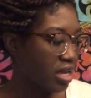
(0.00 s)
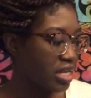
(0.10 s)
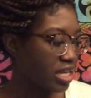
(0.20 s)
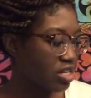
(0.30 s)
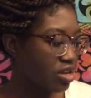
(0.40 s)

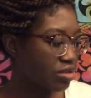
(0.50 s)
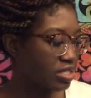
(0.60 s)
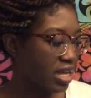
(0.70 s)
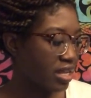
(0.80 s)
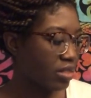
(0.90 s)
Nick knows
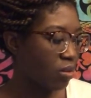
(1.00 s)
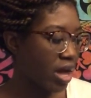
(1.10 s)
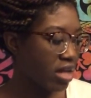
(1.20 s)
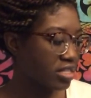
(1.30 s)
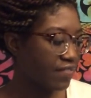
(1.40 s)
that in the
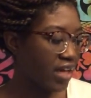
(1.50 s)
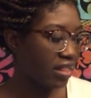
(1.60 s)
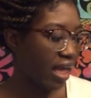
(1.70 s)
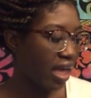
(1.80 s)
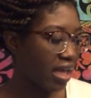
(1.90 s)
wilds of
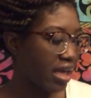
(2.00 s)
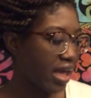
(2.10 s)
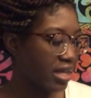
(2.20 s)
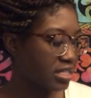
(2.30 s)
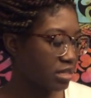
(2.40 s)
LA, a
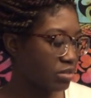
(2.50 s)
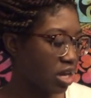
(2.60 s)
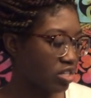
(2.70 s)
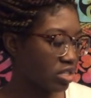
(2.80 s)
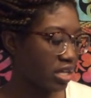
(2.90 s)
handsome
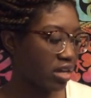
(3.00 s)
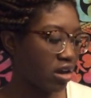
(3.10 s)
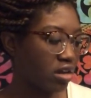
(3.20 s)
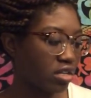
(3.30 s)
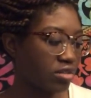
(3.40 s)
doctor like
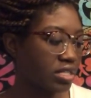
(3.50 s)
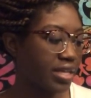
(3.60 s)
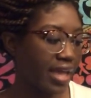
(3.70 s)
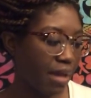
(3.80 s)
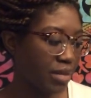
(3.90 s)
Carlos
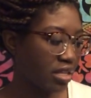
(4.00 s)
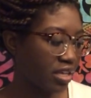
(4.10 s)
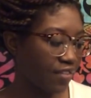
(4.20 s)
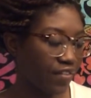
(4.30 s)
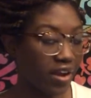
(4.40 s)
can't be
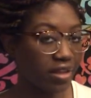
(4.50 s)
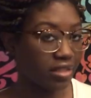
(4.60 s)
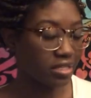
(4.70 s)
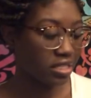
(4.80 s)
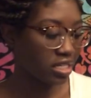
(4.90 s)
looking for
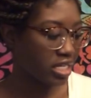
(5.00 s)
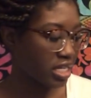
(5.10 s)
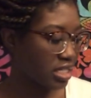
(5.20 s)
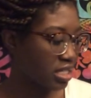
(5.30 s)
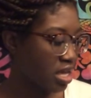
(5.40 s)
anything
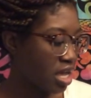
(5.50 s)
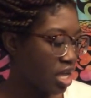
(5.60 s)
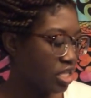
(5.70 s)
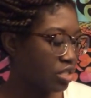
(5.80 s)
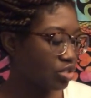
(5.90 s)
serious,
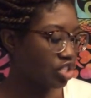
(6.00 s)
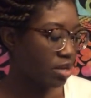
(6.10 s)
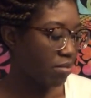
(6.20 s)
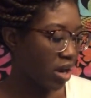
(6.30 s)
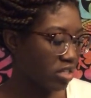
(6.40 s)
so she
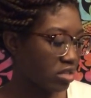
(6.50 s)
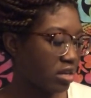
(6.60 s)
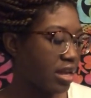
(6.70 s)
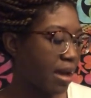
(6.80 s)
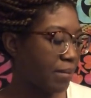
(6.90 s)
embarks on
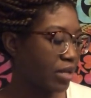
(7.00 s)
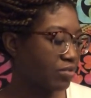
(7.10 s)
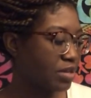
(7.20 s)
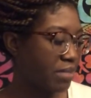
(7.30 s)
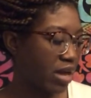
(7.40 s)
an epic
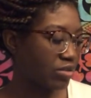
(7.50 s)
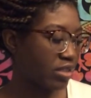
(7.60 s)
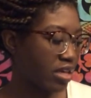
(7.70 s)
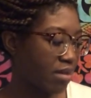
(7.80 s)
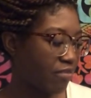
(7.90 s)
rebound
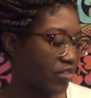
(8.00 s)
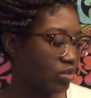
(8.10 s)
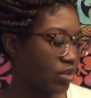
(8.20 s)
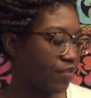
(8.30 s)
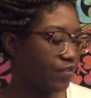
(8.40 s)
with him
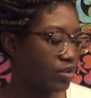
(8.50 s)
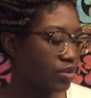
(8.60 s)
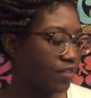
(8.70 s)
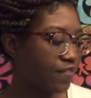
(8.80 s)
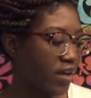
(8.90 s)
filled with
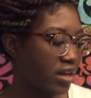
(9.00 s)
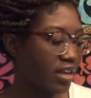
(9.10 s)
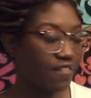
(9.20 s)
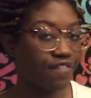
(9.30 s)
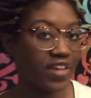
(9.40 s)
food, fun,
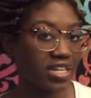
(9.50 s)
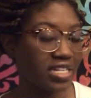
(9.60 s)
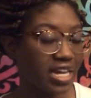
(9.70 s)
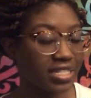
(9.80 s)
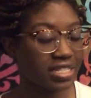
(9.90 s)
and
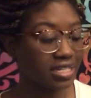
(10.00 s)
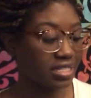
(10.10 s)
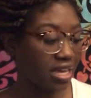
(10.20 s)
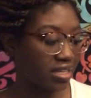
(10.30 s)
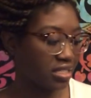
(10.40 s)
fantastic
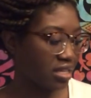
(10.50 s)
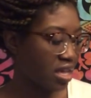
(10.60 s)
sex.